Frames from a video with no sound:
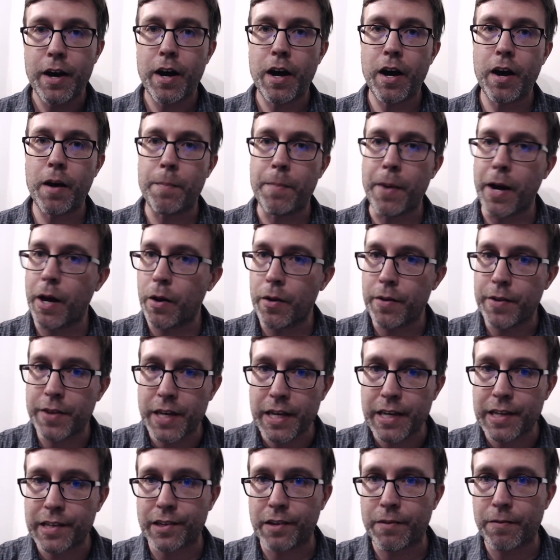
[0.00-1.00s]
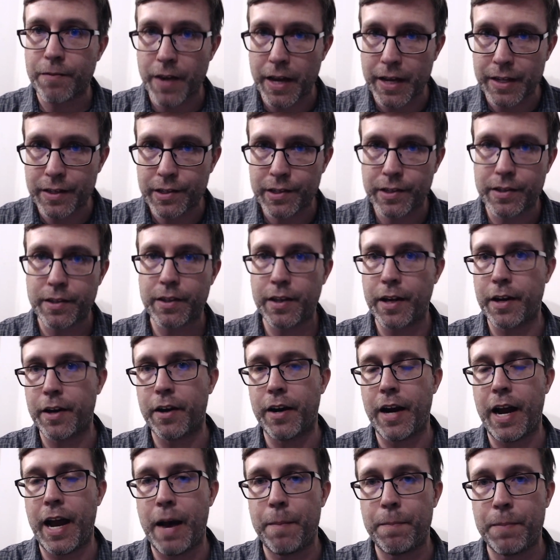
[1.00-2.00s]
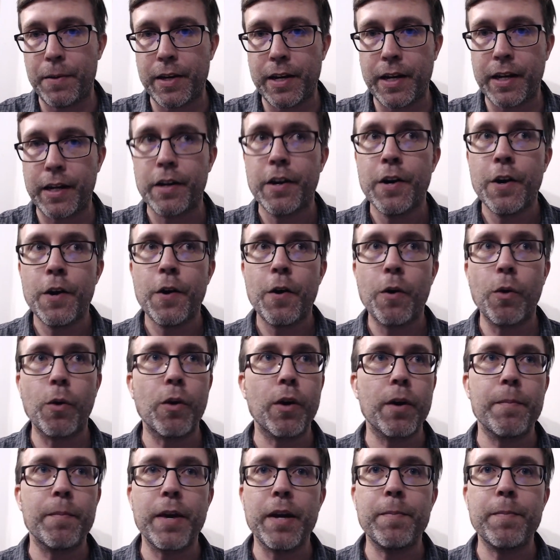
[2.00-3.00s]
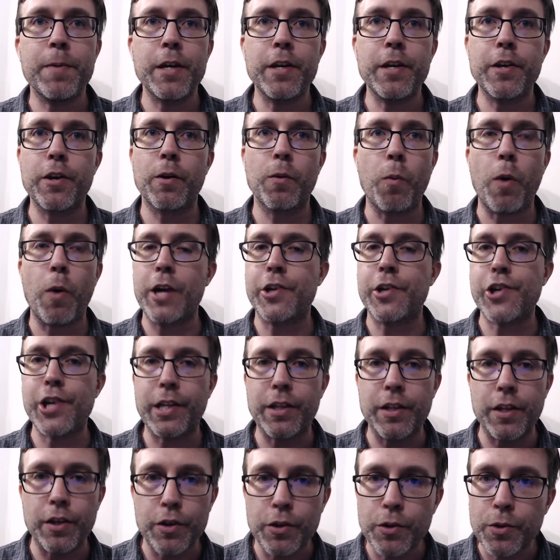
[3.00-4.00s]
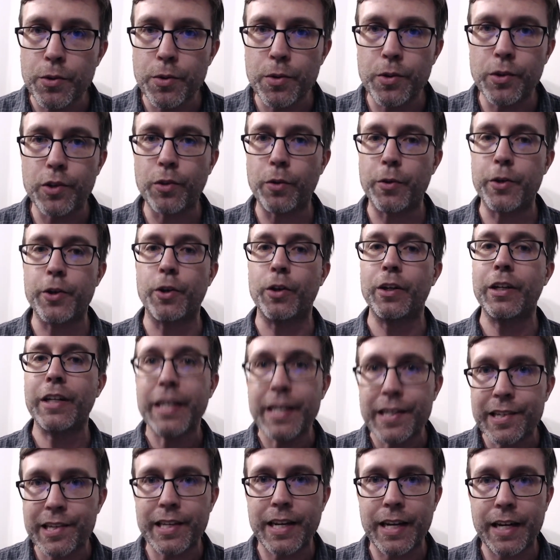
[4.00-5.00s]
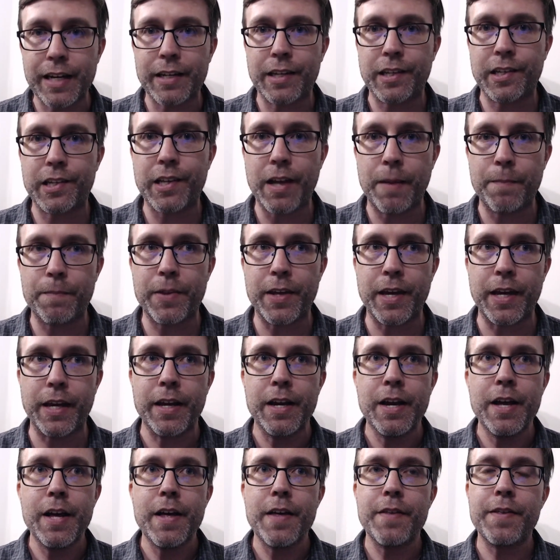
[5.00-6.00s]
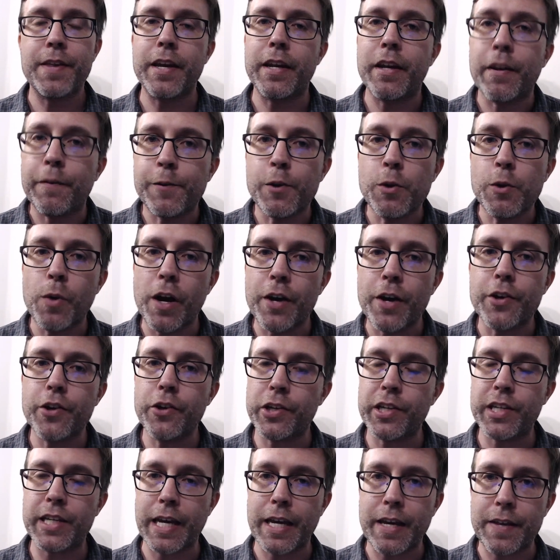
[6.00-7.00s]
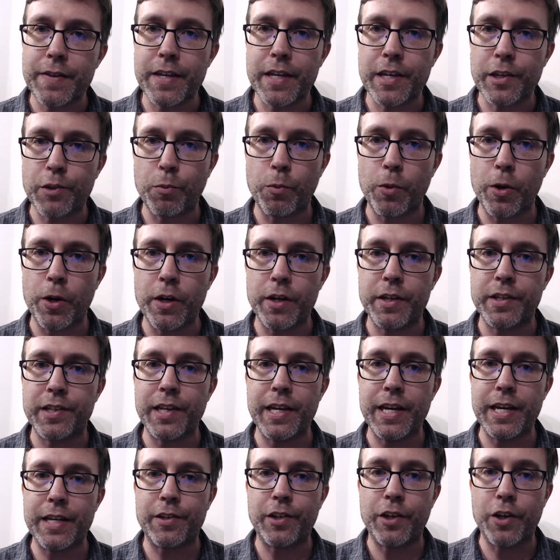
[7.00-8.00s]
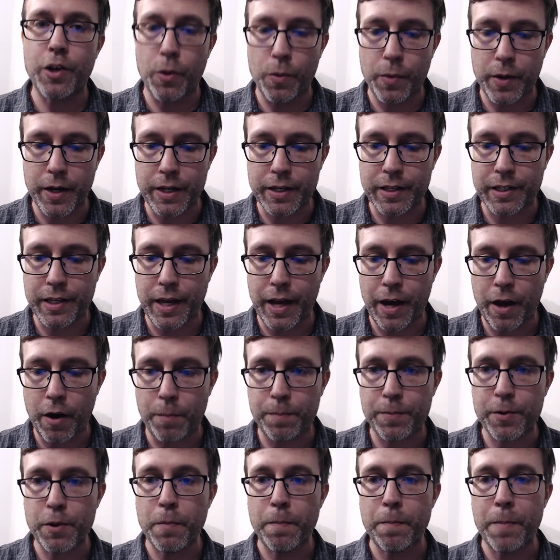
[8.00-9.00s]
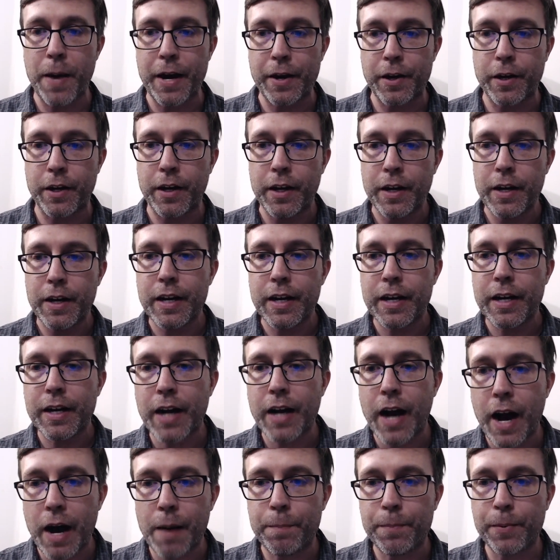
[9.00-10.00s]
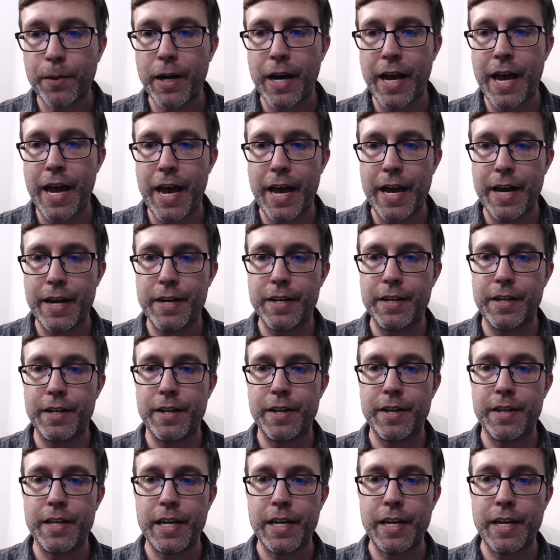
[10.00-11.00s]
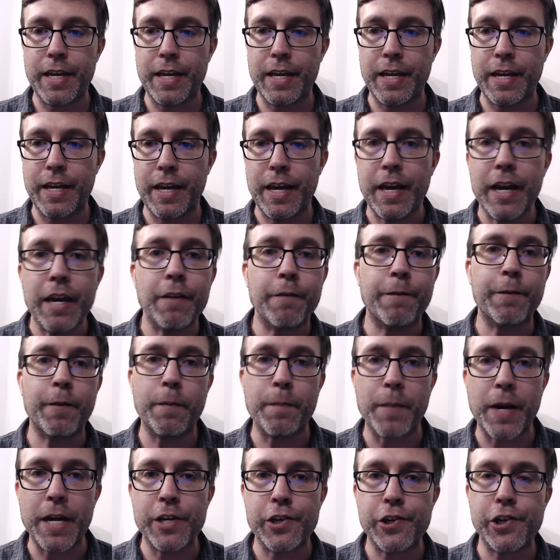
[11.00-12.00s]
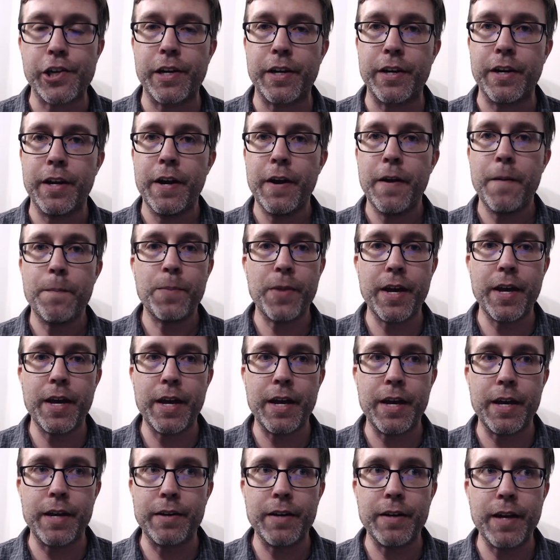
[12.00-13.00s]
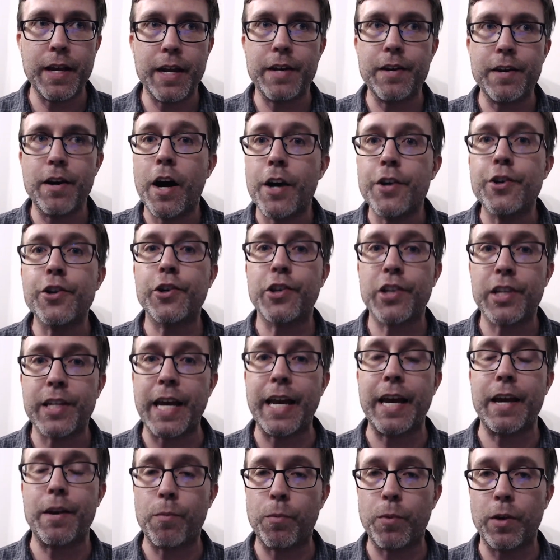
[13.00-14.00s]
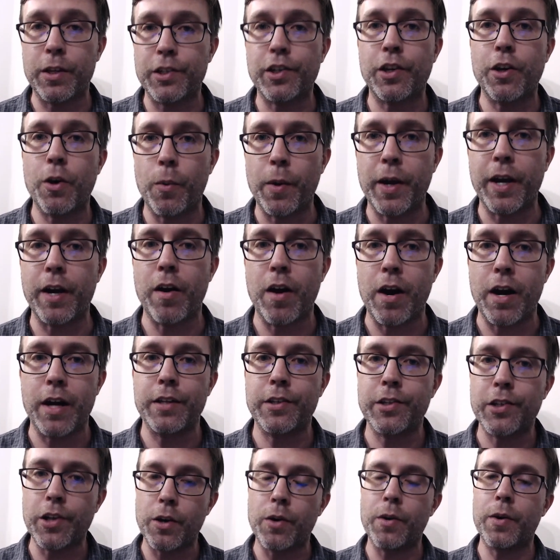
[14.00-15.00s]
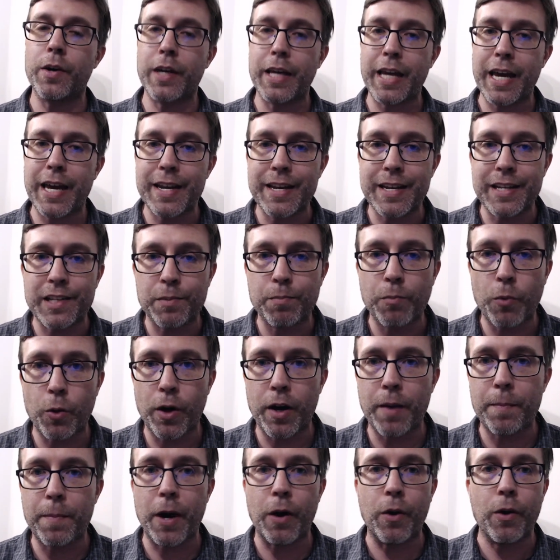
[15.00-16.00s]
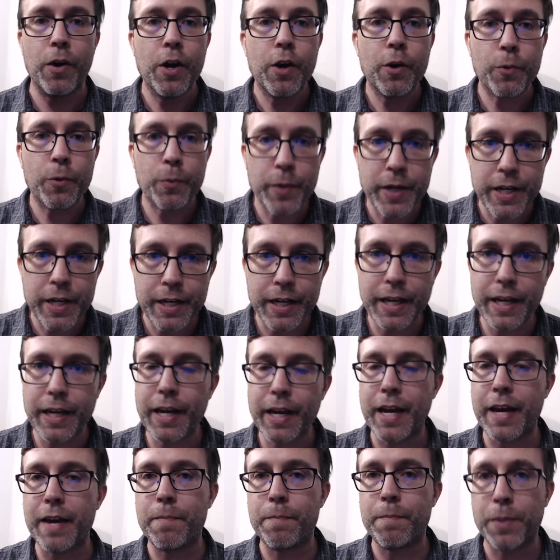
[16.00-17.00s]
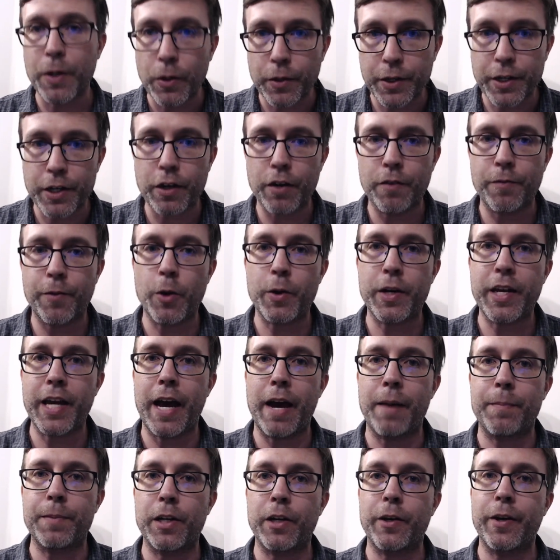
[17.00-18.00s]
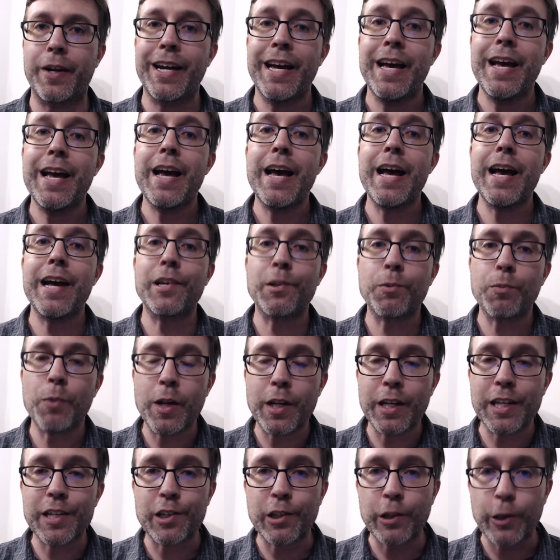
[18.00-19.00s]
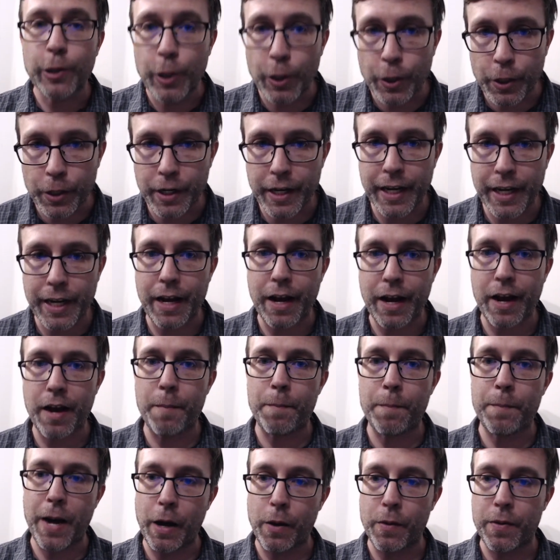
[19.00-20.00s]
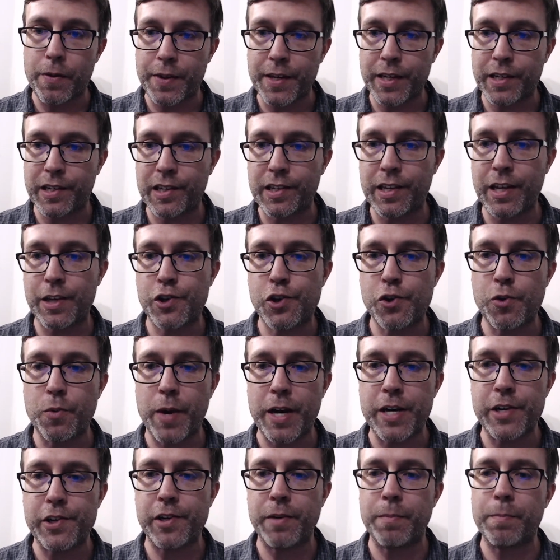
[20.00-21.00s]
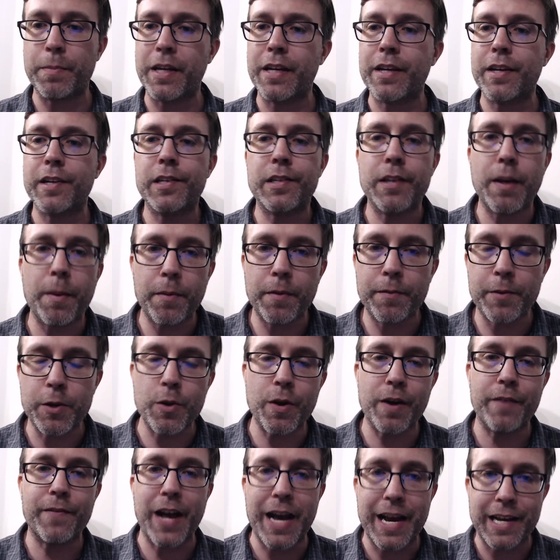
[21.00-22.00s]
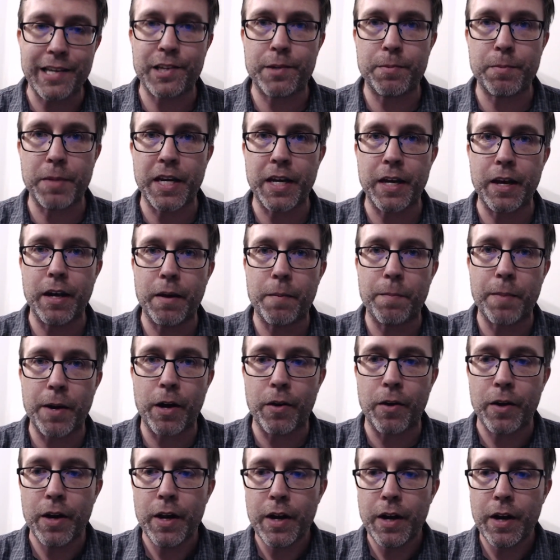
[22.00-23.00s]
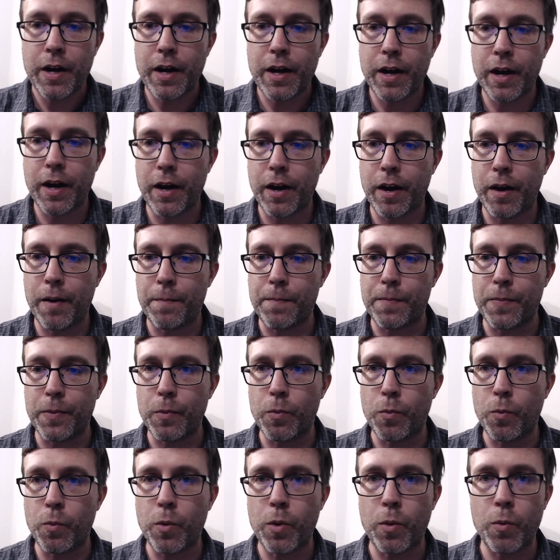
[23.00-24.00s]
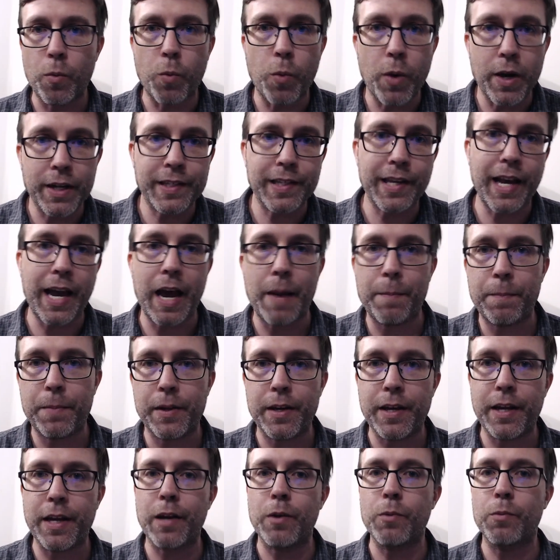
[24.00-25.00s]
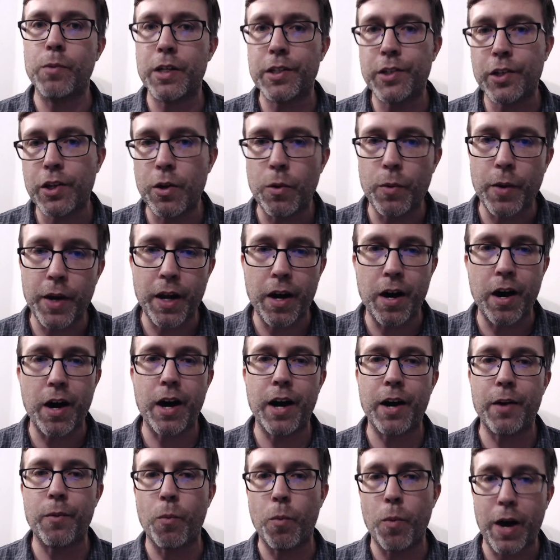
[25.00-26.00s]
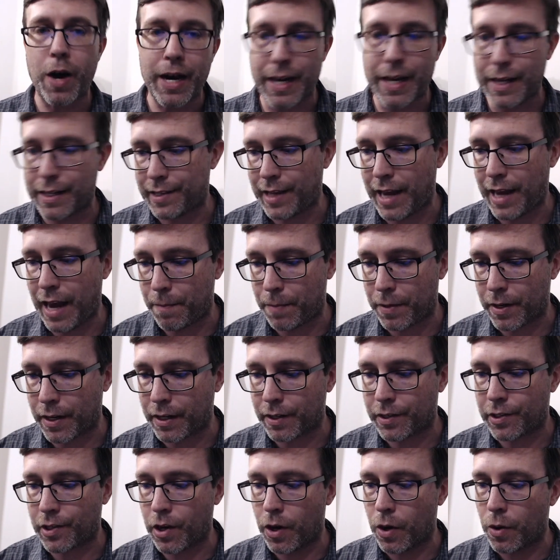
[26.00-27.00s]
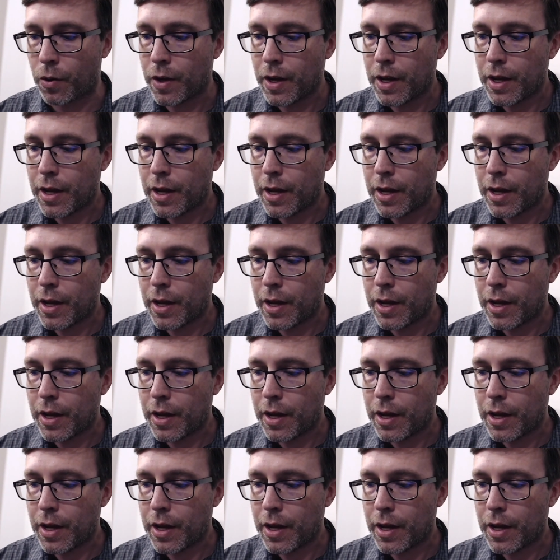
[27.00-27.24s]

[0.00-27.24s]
about these events that are happening or maybe you're watching the news or you're listening to something that if you understand these words, it's going to help you better comprehend the information and and understand what's going on. So again, it's more about reading and building your vocabulary as well as learning about this situation because some of you have asked me about um, what's happening, what's going on, why it's happening. So